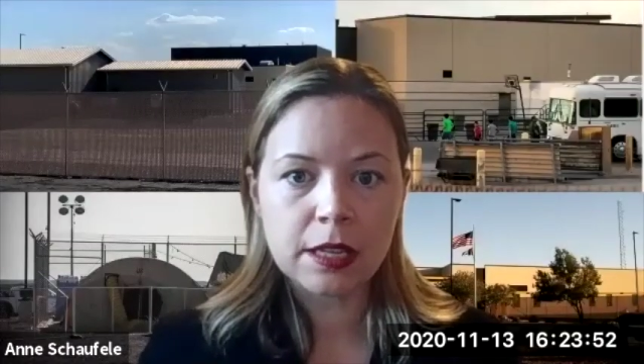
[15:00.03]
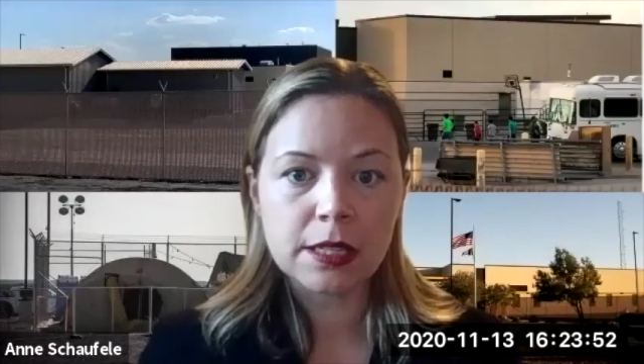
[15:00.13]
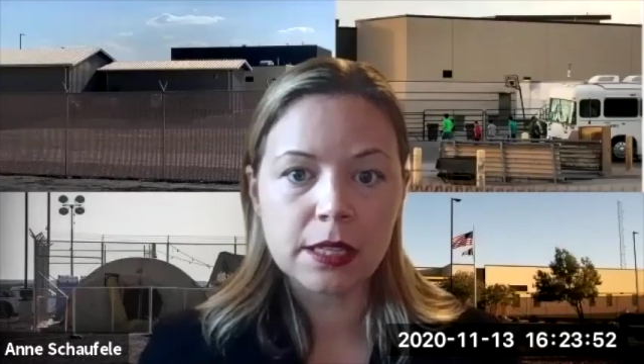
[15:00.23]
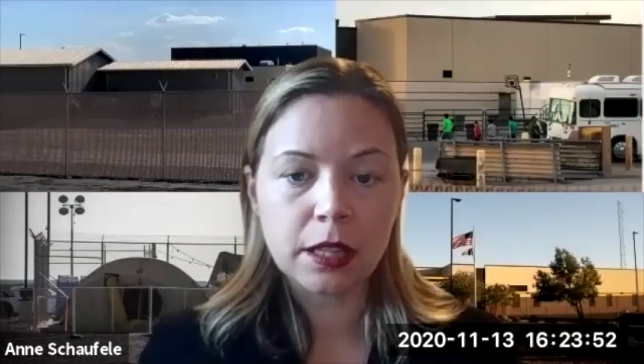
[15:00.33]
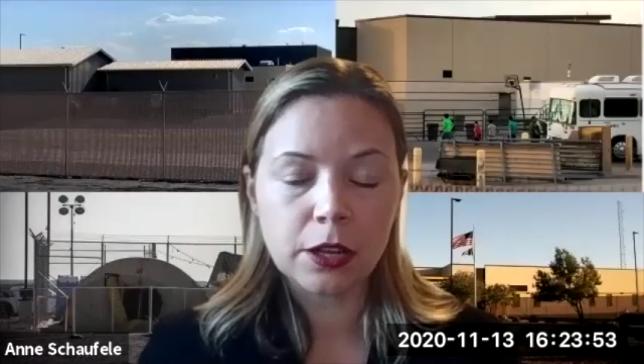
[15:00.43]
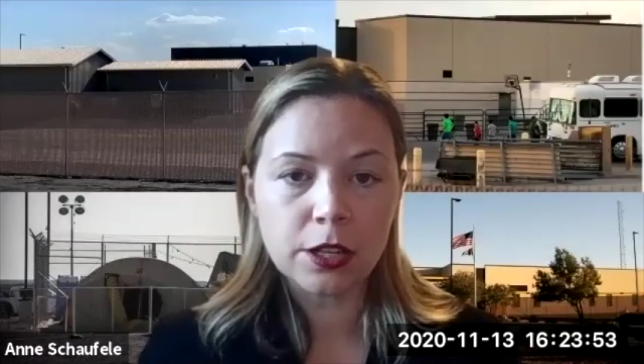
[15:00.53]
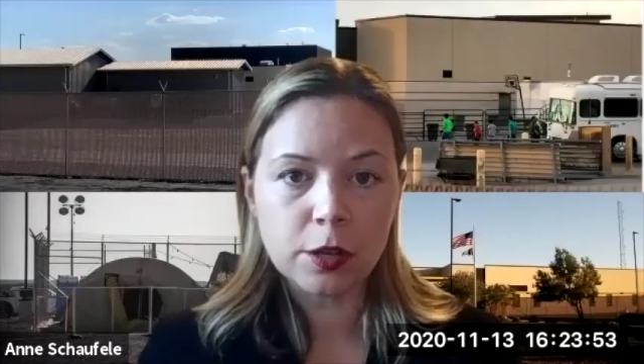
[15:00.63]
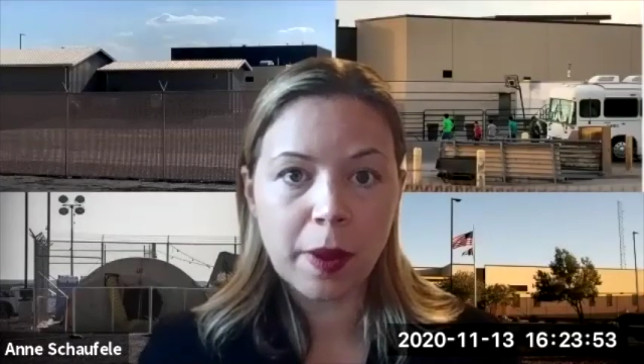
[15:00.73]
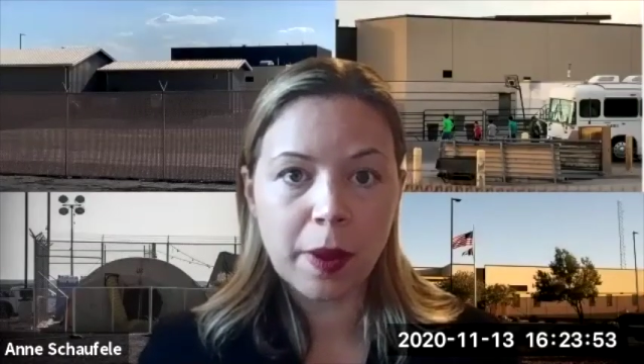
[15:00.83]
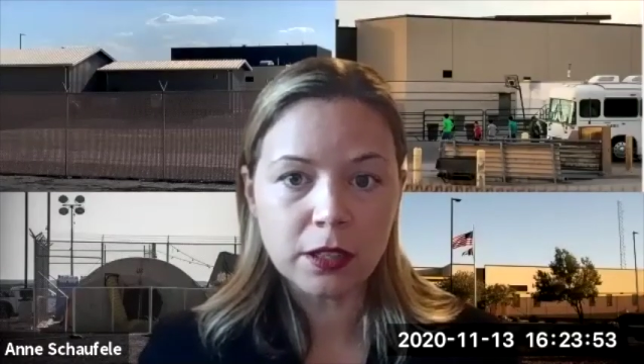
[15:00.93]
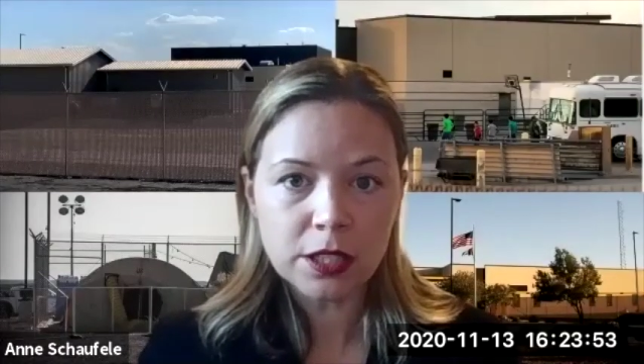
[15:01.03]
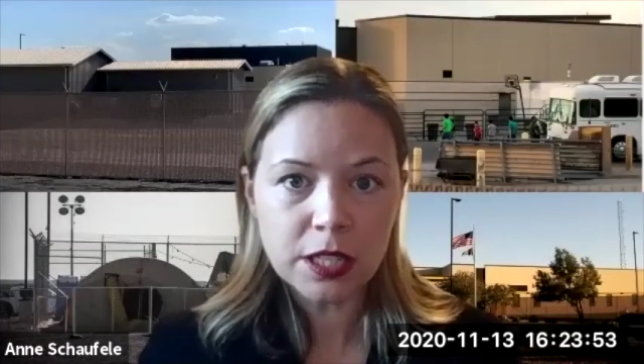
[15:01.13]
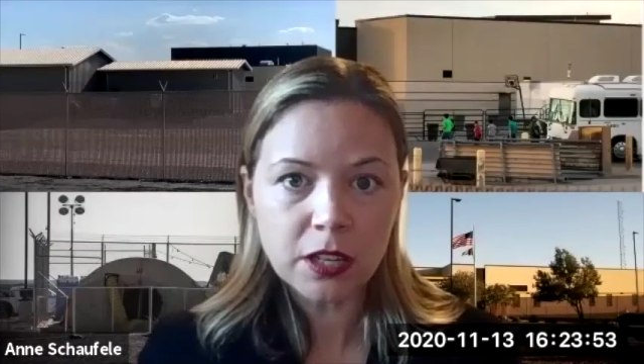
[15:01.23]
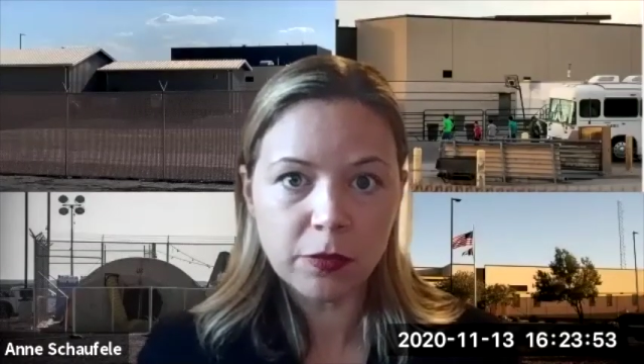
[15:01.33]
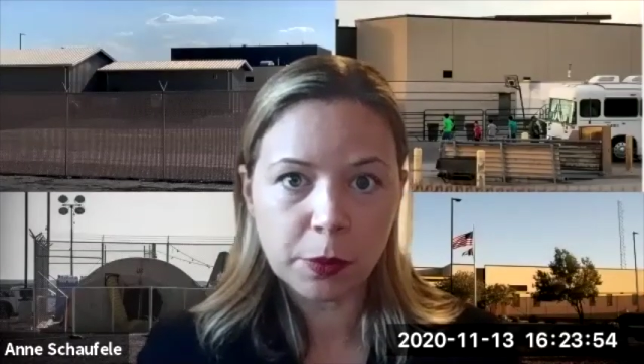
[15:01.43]
declare under penalty
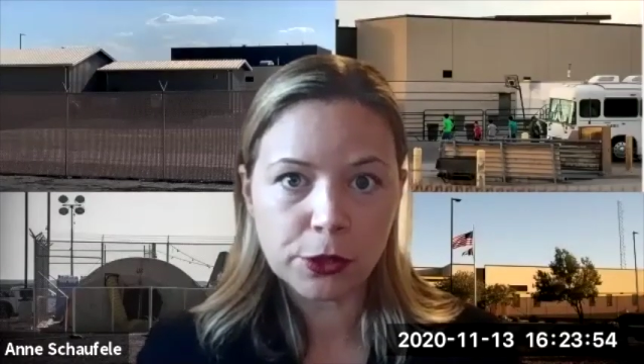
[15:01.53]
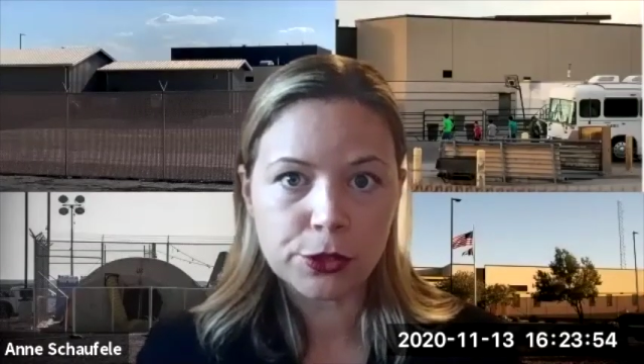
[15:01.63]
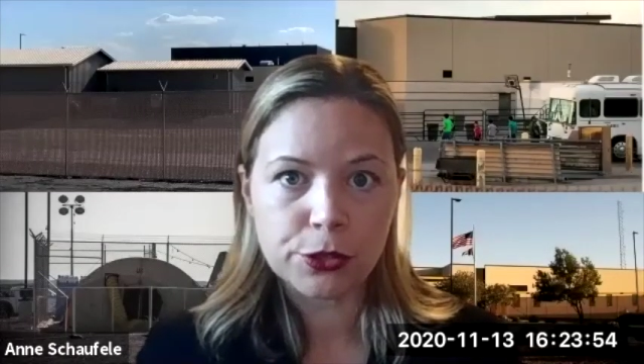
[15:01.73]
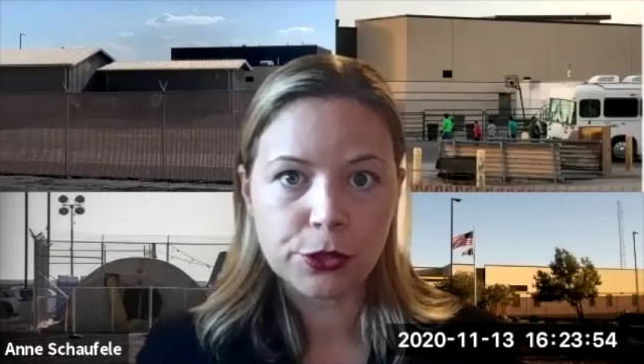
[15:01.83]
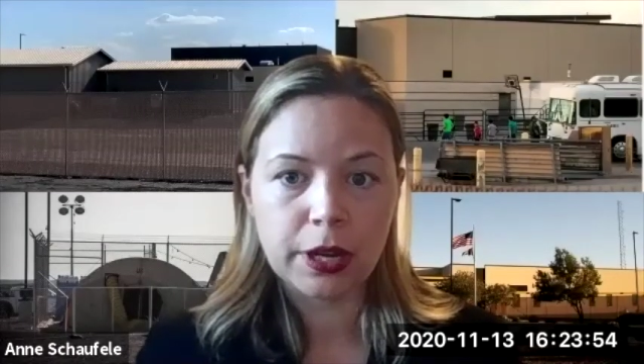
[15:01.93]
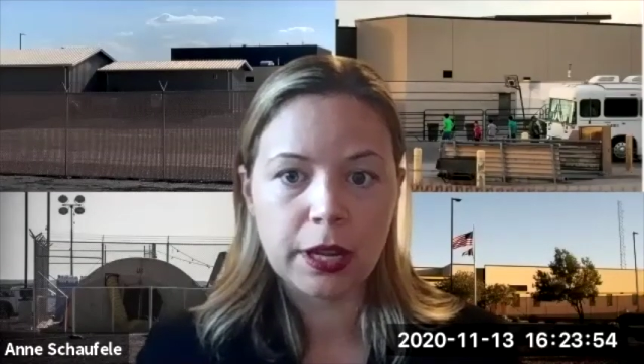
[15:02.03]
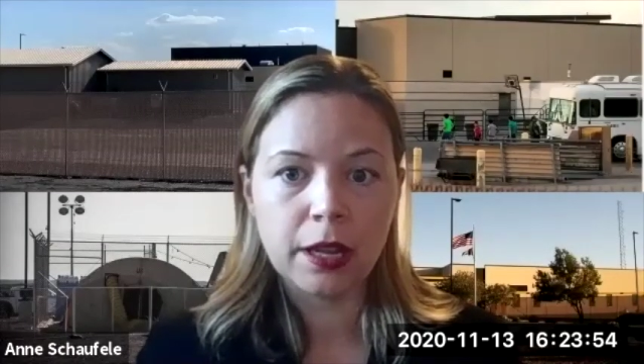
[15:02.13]
of perjury